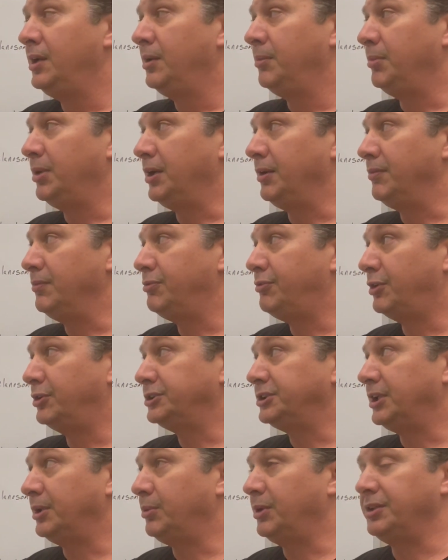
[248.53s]
But
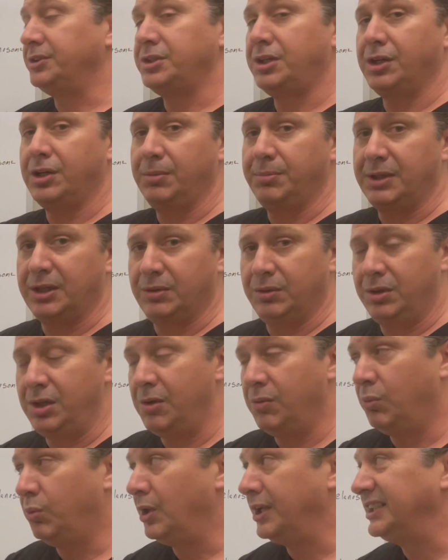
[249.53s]
first, I want to talk about
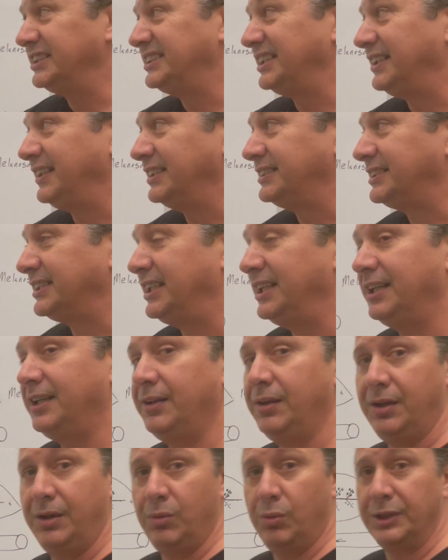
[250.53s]
what is in the
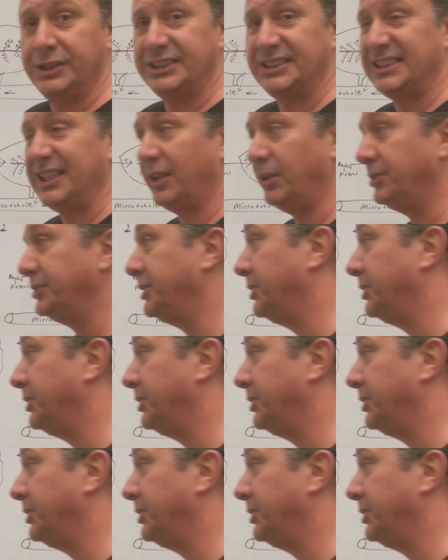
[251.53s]
skin, what cells